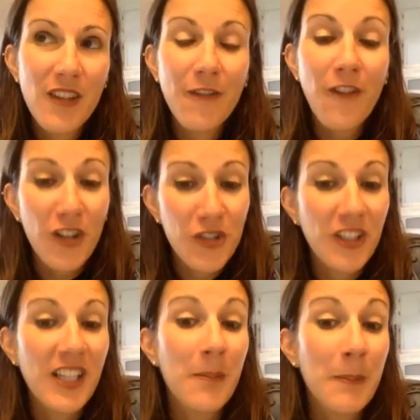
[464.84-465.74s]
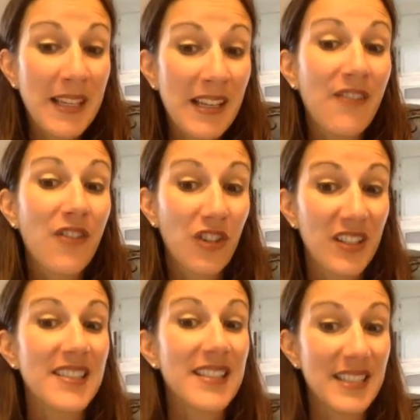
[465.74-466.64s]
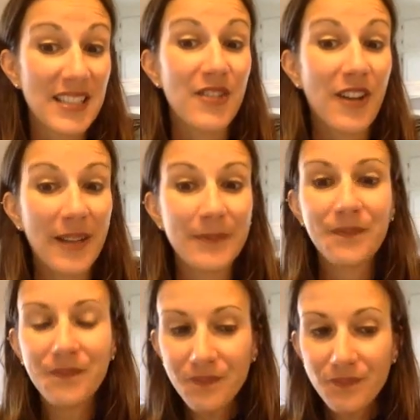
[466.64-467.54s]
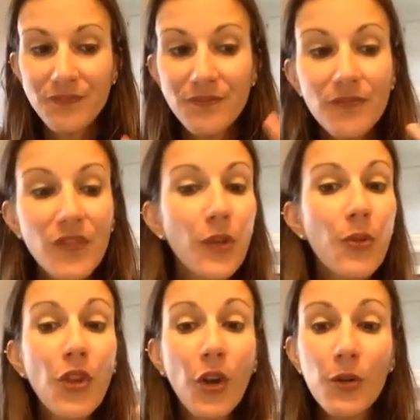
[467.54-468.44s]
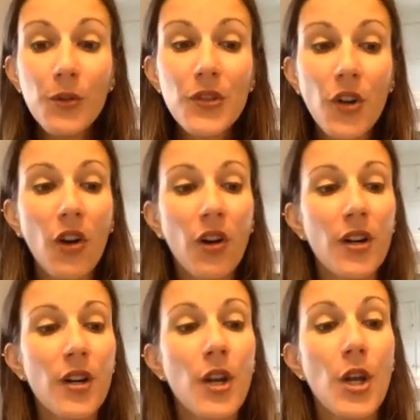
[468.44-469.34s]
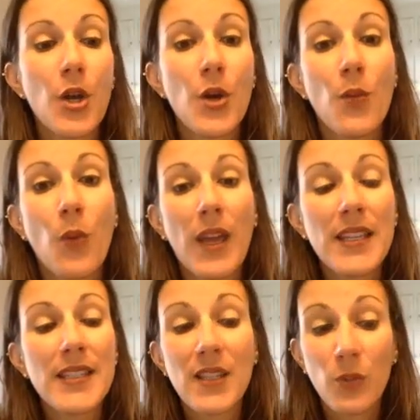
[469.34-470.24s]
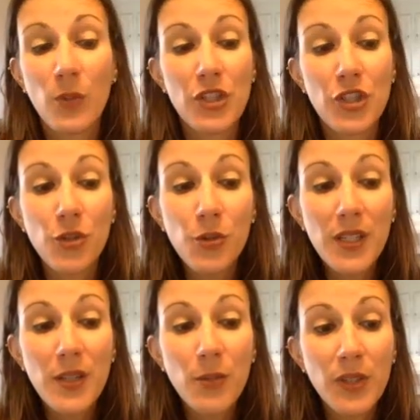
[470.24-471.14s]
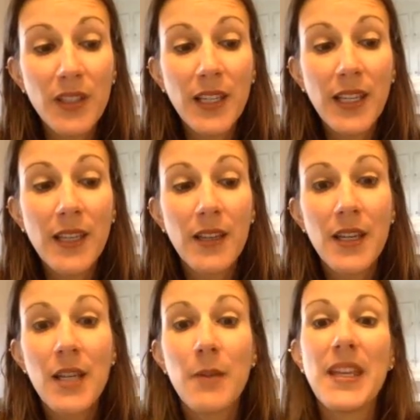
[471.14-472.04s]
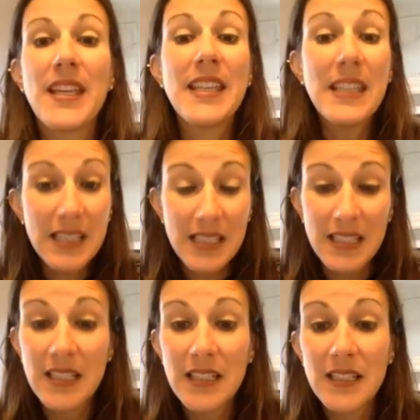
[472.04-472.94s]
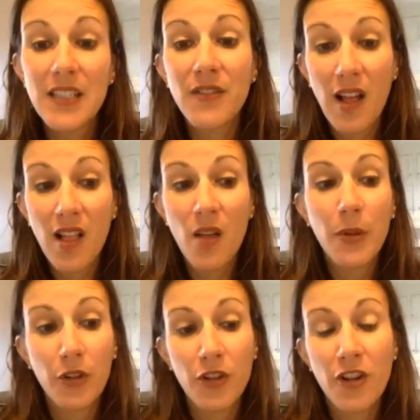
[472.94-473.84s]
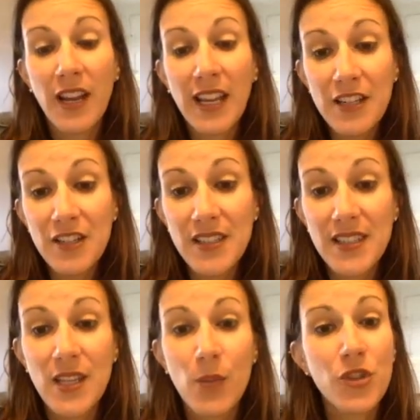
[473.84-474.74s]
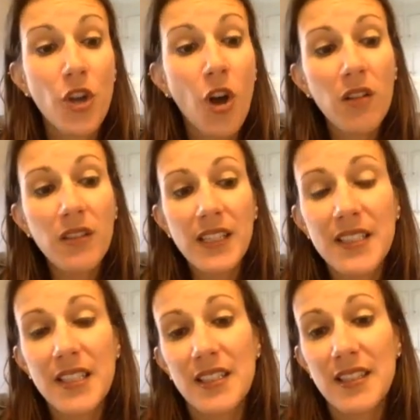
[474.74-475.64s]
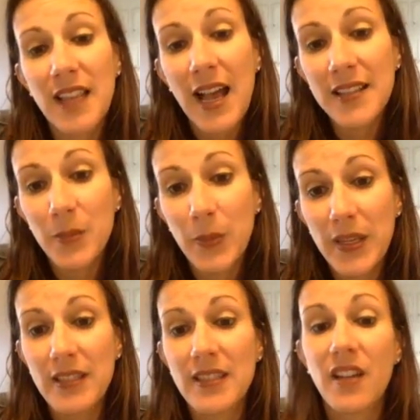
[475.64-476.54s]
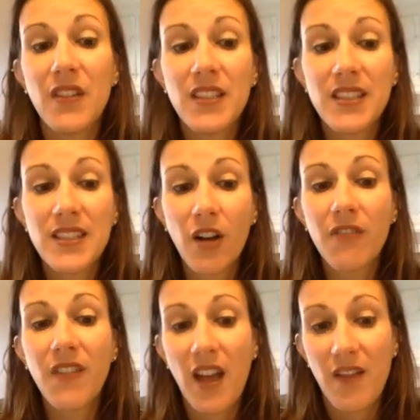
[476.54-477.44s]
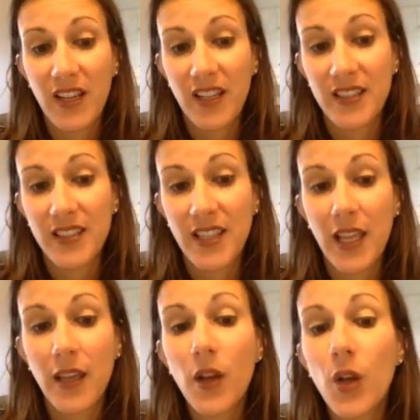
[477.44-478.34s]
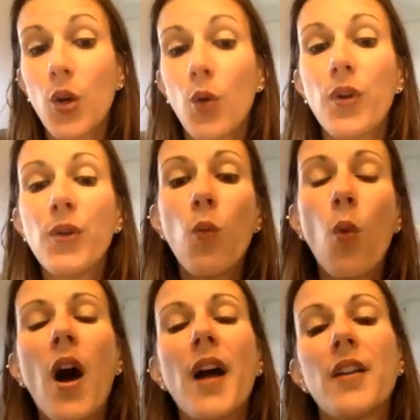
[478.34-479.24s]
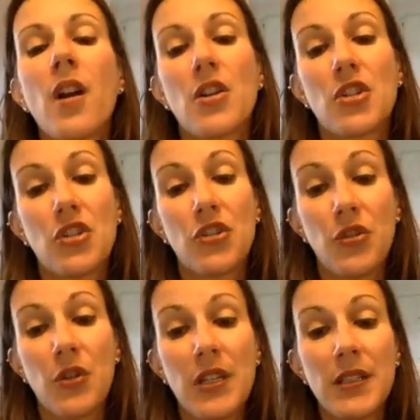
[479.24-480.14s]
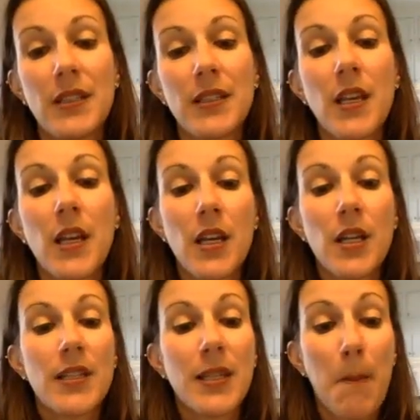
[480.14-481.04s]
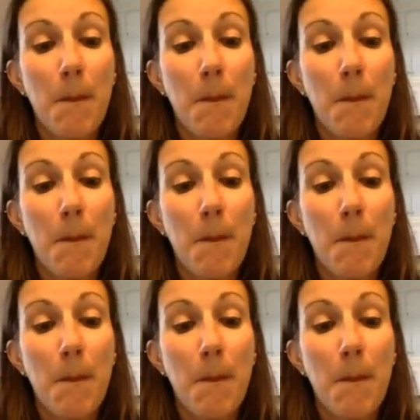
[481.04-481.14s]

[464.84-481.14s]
fostering a meaningful existence, right? So those are ways in which you can really begin to develop learner agency, which all to this last piece of self-efficacy. We want our students to